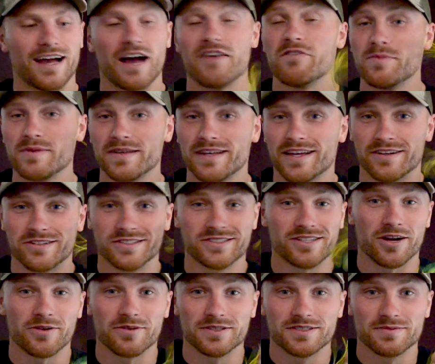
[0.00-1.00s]
have a beginner
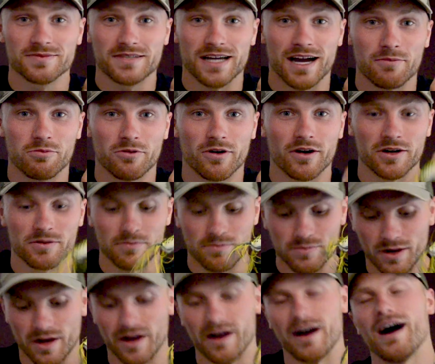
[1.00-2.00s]
start with some topwater,
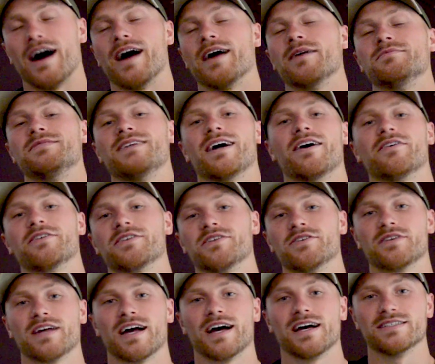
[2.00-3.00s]
but I'm telling
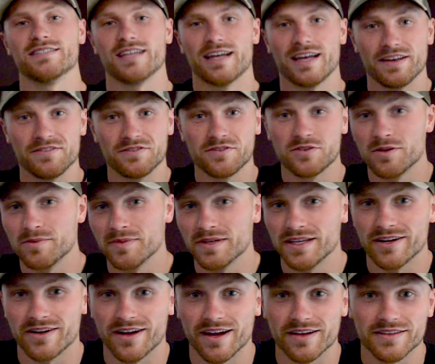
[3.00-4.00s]
you guys, if you're a
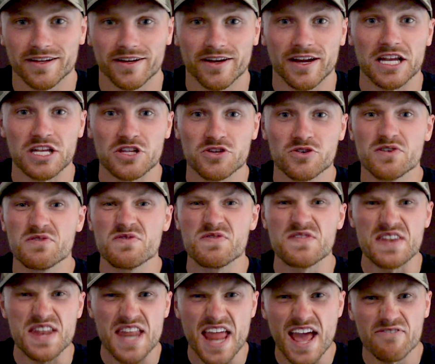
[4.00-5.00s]
beginner out there and you've
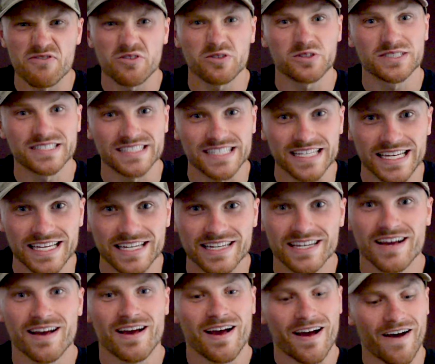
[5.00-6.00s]
never seen
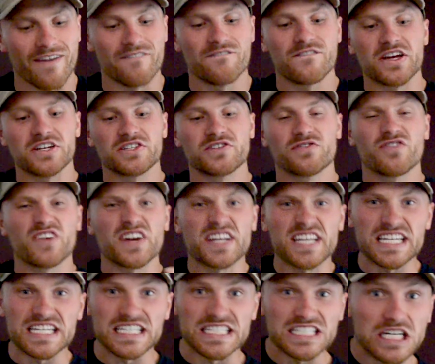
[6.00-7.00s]
a fish
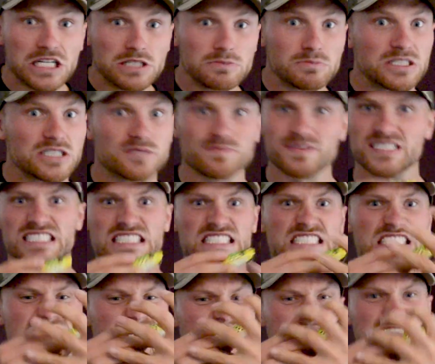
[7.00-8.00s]
freaking come up
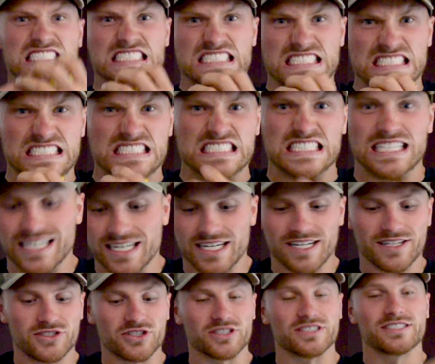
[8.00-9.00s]
and
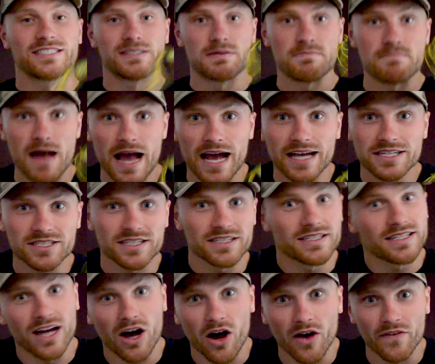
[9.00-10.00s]
just smash it
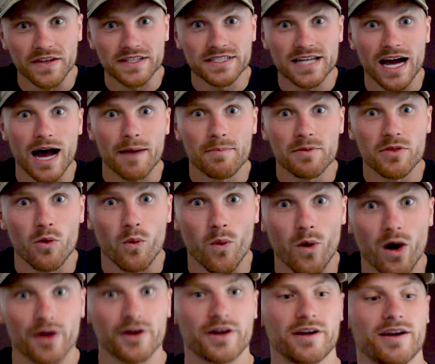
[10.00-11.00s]
on the top of the
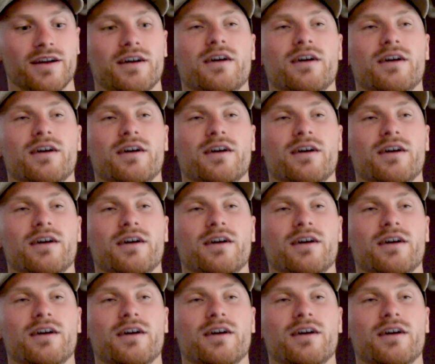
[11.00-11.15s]
water,